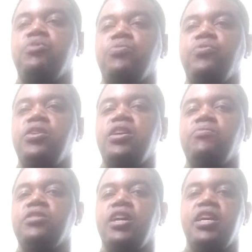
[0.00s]
but
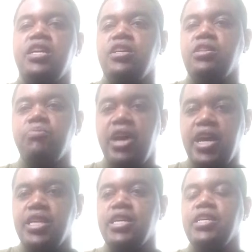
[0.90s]
I'm tired of hearing
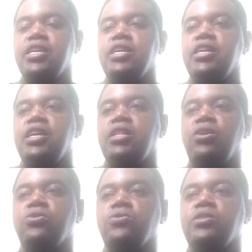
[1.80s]
about it. And I'm
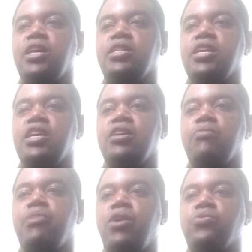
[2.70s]
also tired of hearing
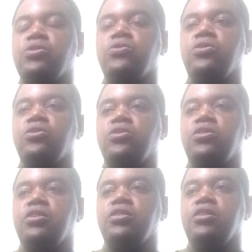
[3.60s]
about what's going
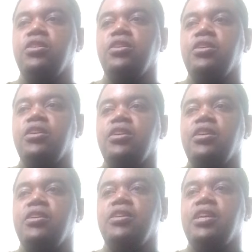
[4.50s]
on.
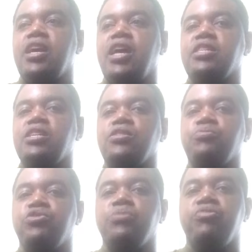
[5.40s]
And I did
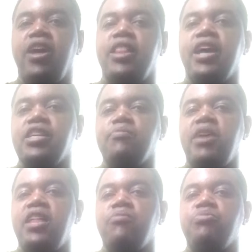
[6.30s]
support Black Lives
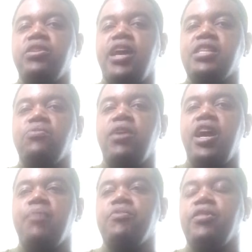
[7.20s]
Matter, but after what
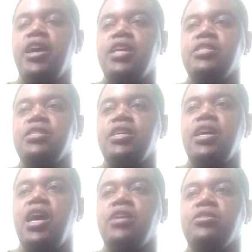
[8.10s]
happened last year,
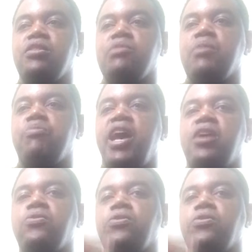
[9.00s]
I turned my back